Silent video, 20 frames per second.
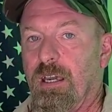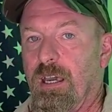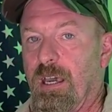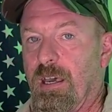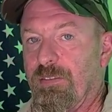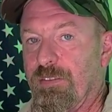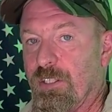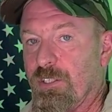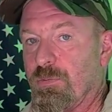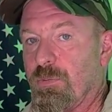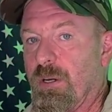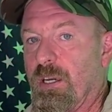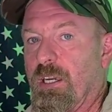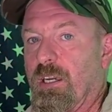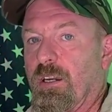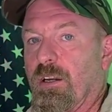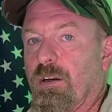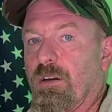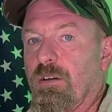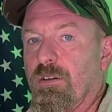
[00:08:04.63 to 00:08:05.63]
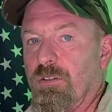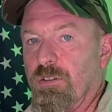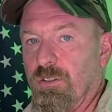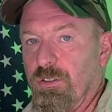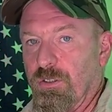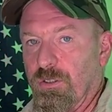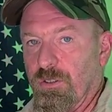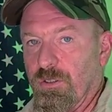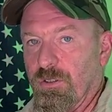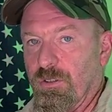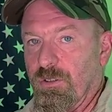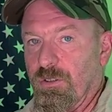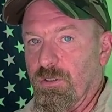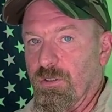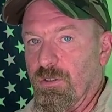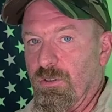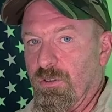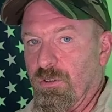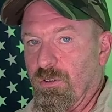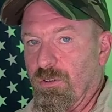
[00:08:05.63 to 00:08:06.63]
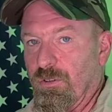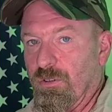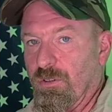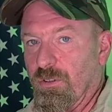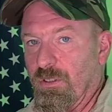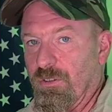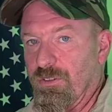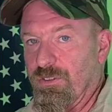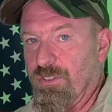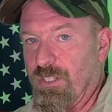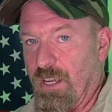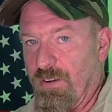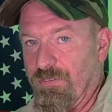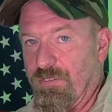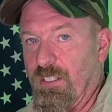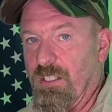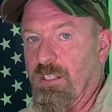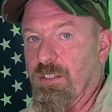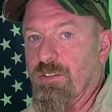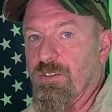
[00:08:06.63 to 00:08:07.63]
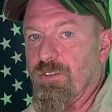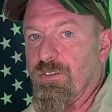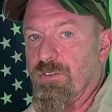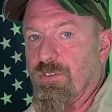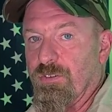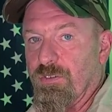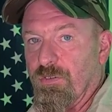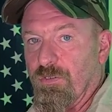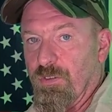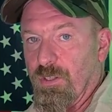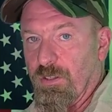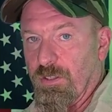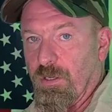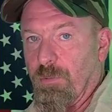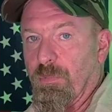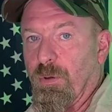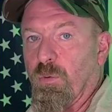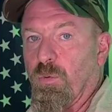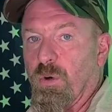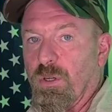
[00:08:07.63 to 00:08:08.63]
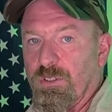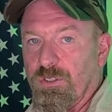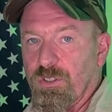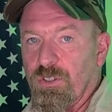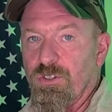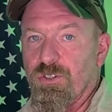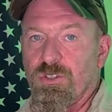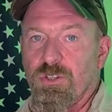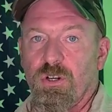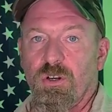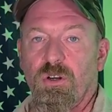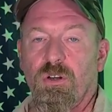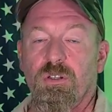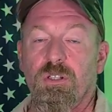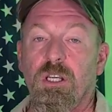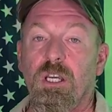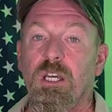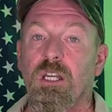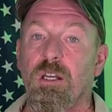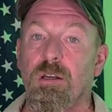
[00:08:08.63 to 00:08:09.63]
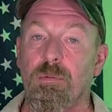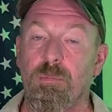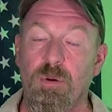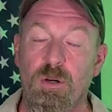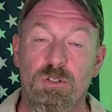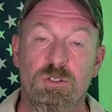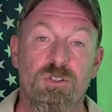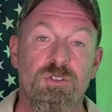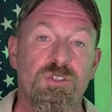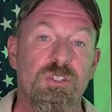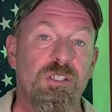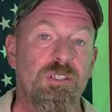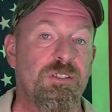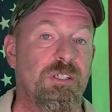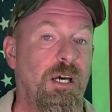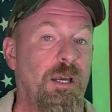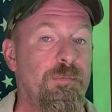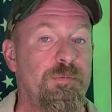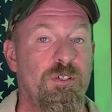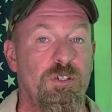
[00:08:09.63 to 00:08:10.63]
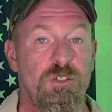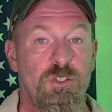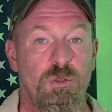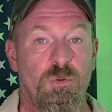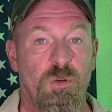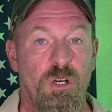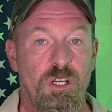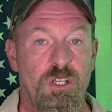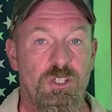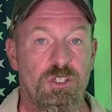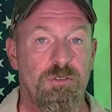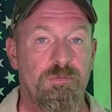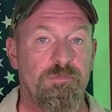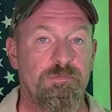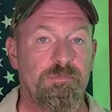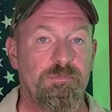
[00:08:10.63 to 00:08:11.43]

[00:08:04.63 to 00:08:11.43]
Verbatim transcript: And this way here, safety is the number one concern in an emergency type situation.